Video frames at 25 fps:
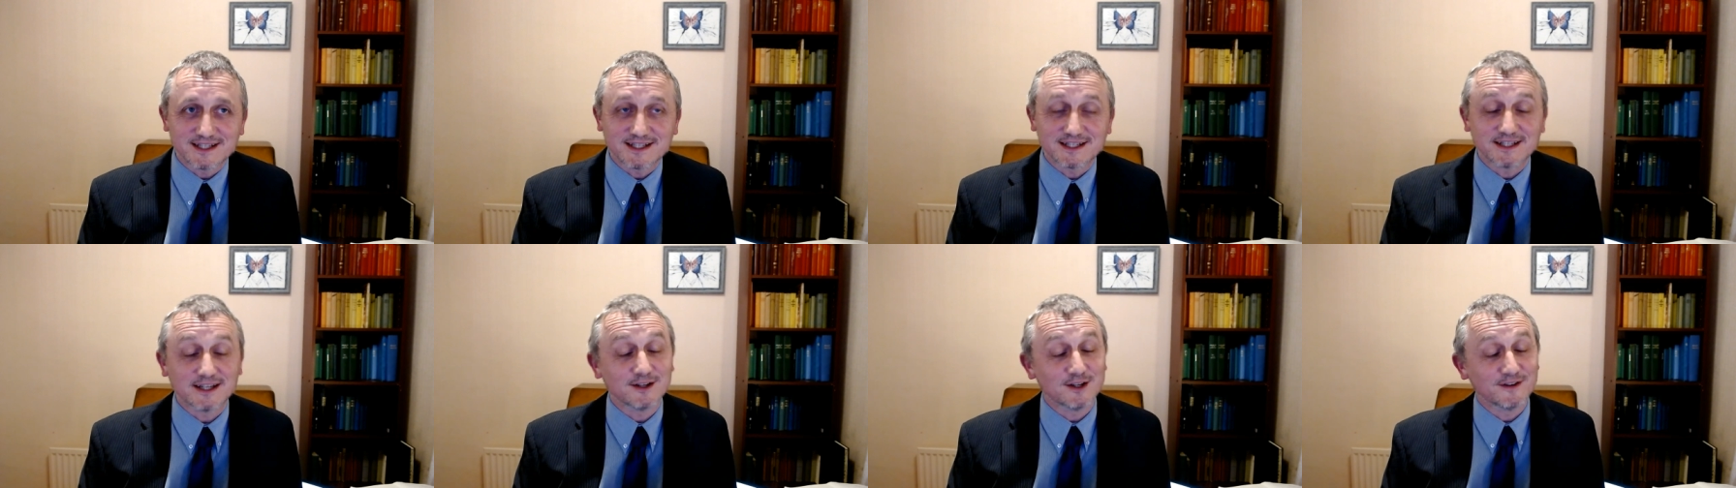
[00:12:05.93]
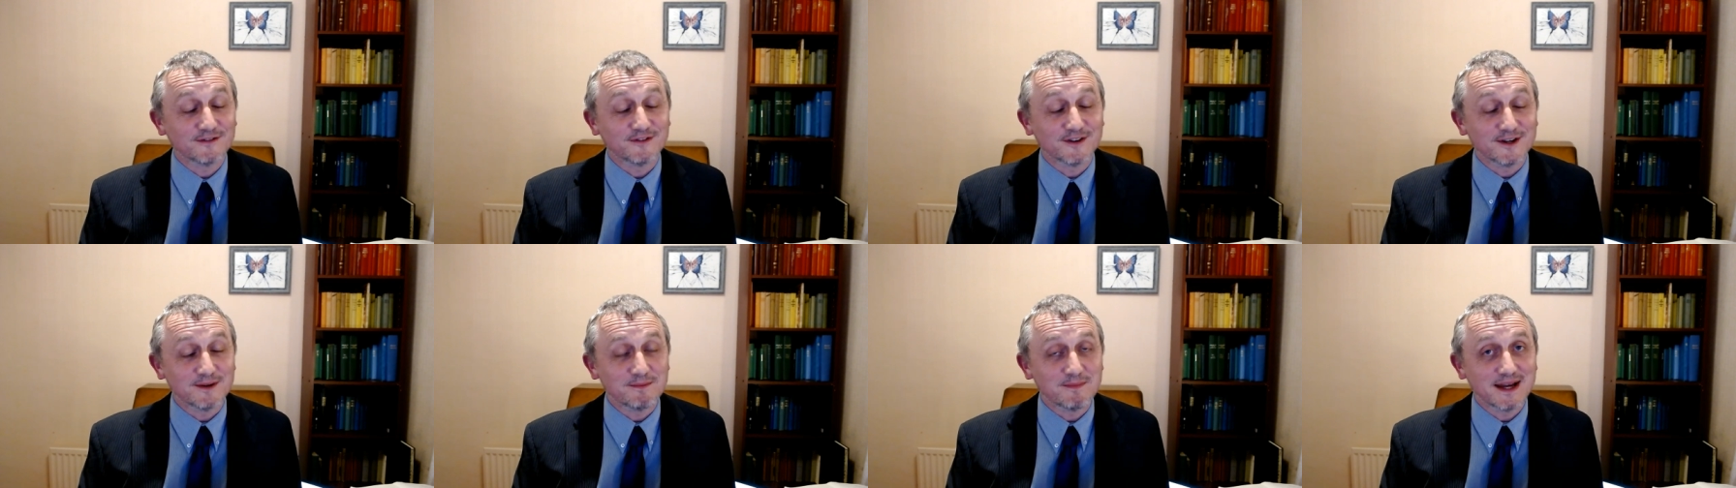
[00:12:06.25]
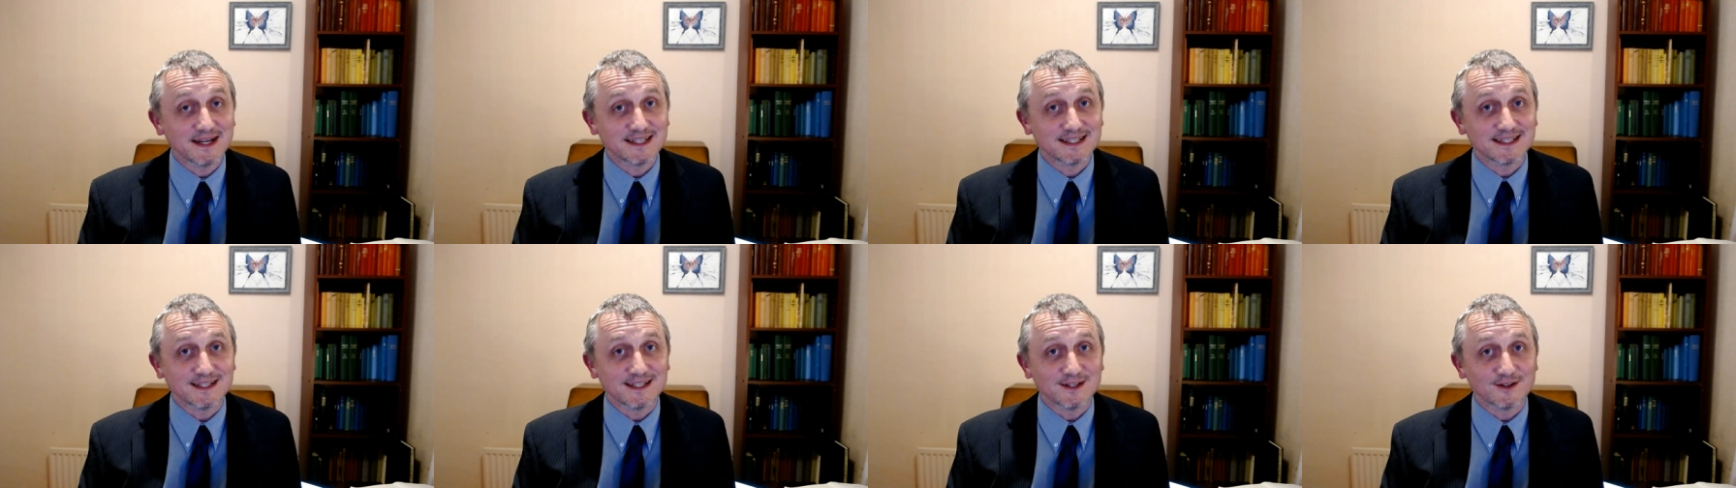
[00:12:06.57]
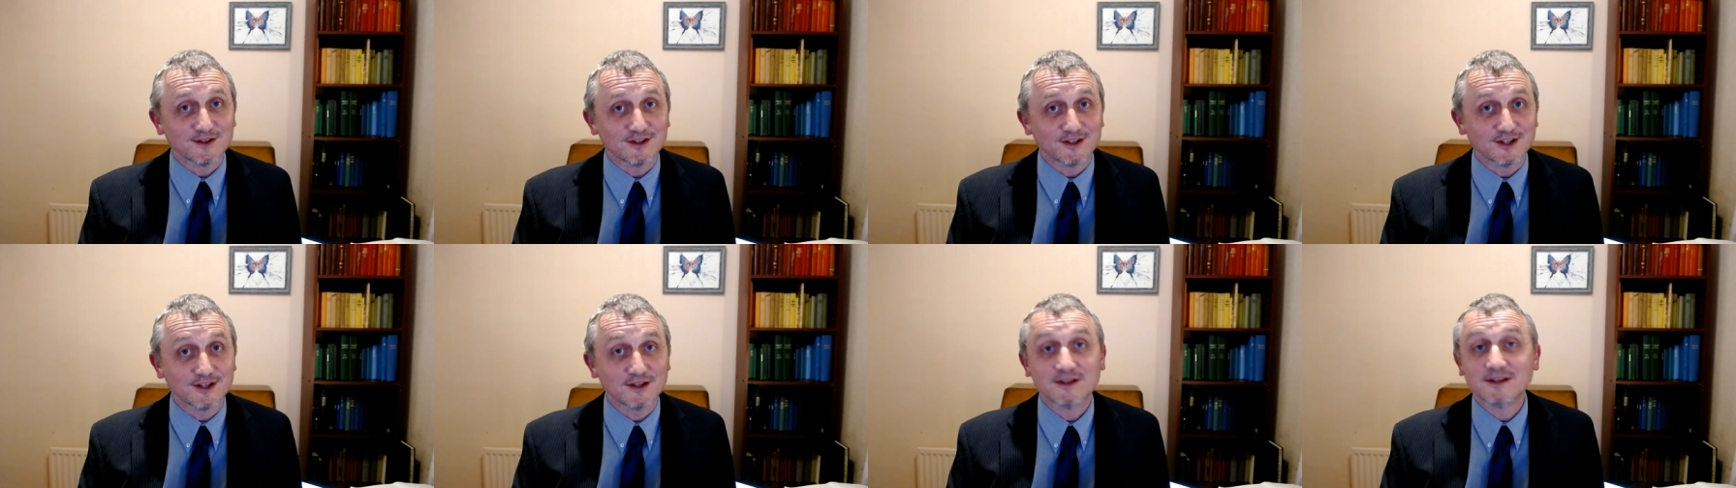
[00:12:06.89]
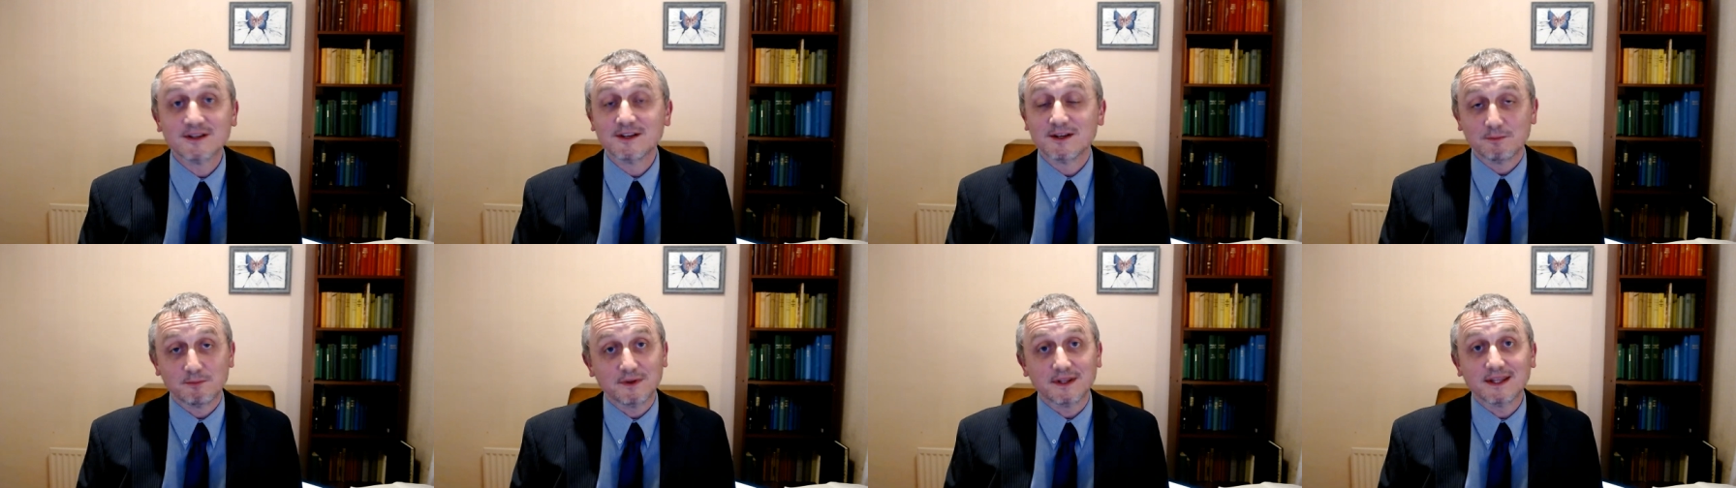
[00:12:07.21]
I don't know if I managed it or not,
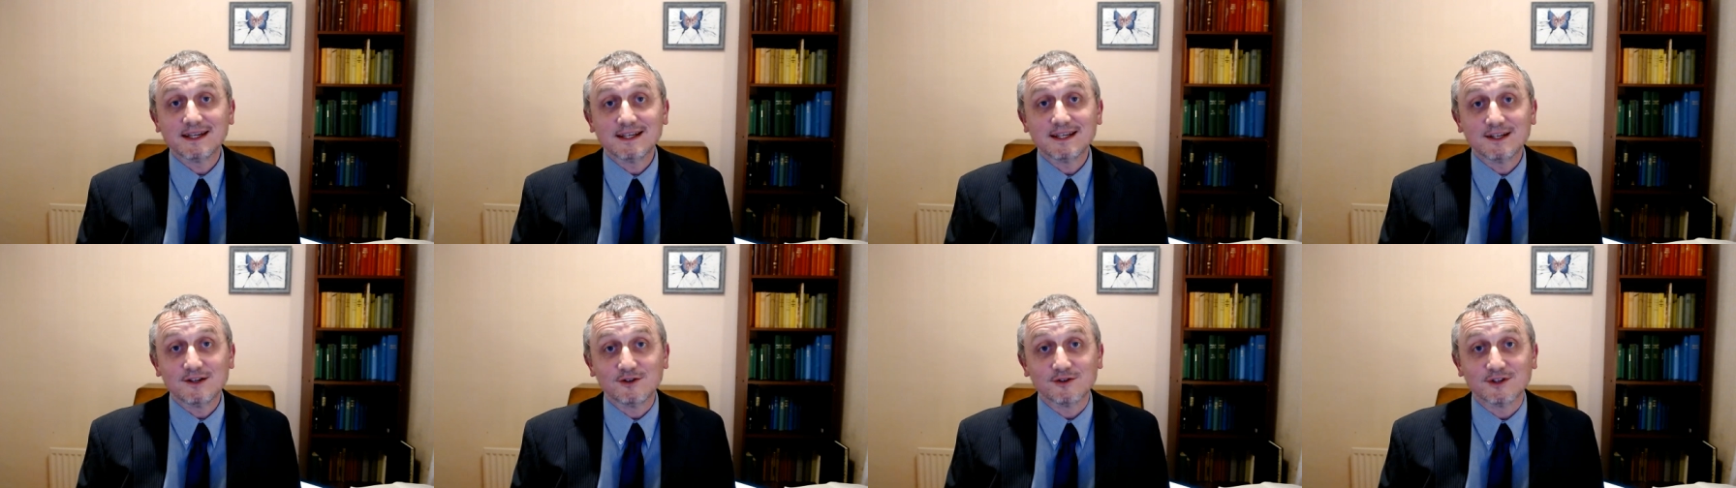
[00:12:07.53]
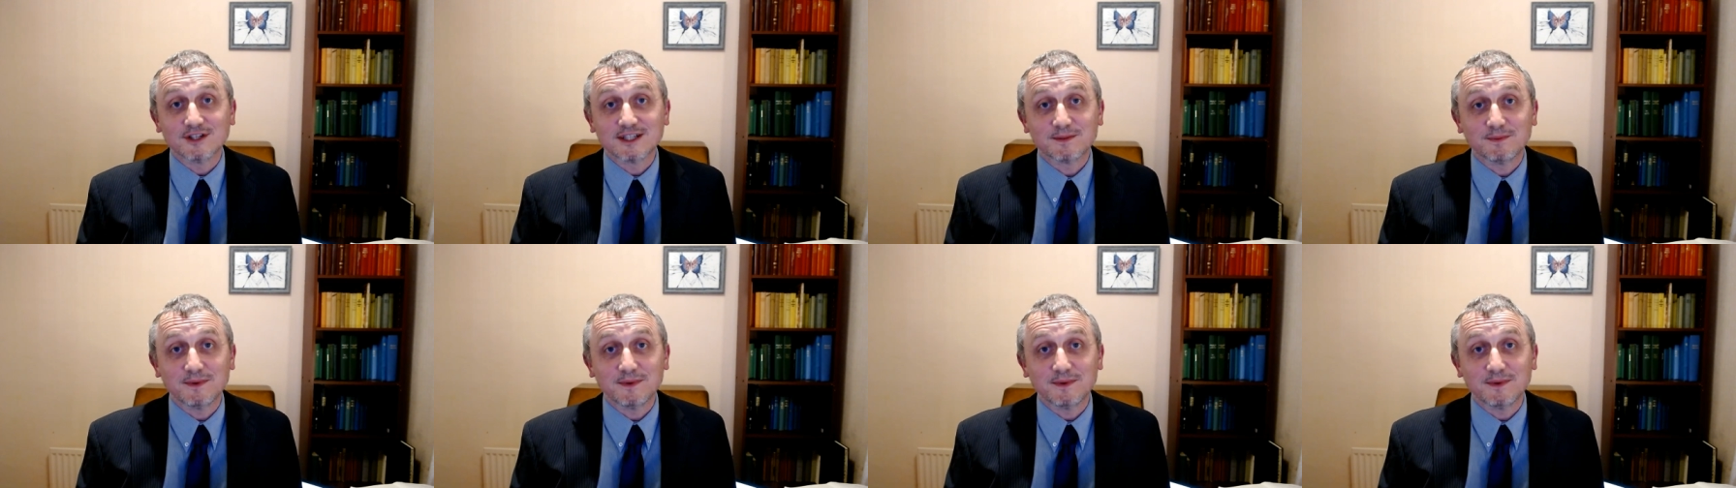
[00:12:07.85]
but they enjoyed